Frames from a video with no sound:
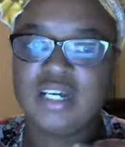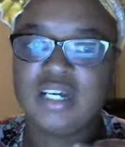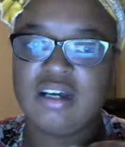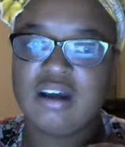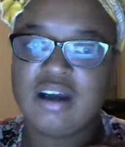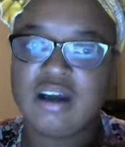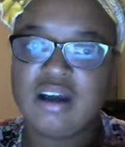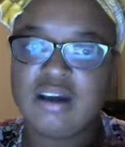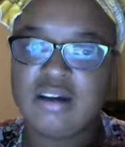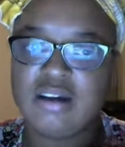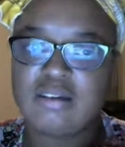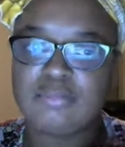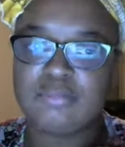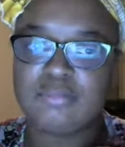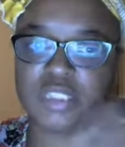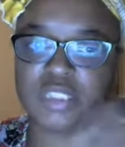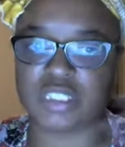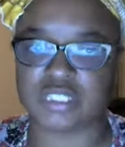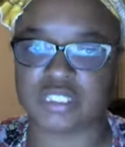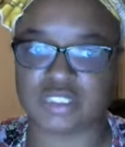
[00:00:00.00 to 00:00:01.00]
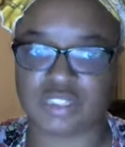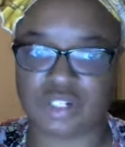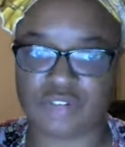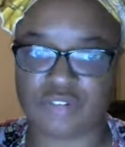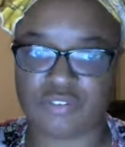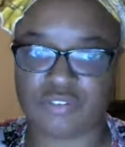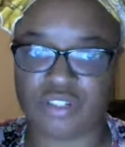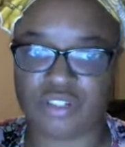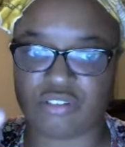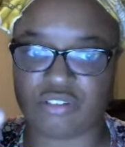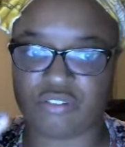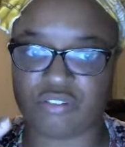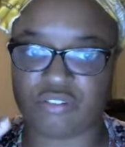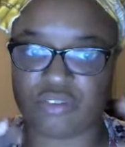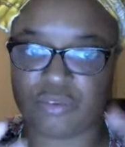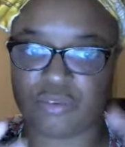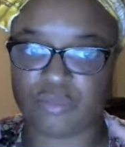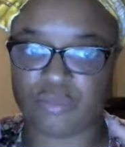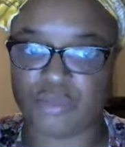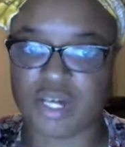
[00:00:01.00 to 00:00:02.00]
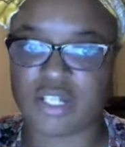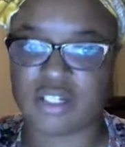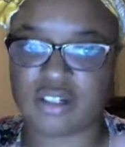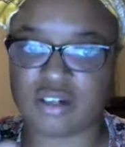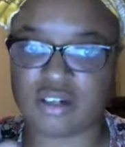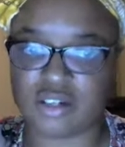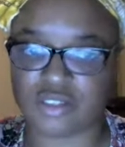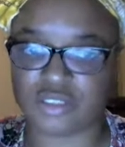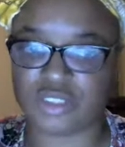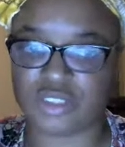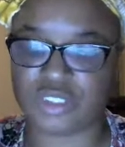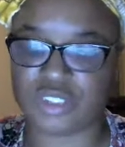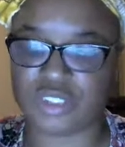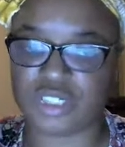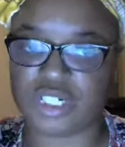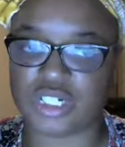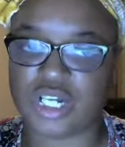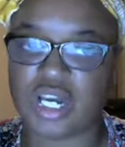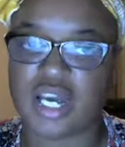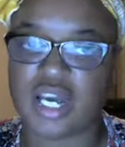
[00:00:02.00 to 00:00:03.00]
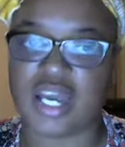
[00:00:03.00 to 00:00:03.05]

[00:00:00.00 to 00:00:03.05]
the conservative white culture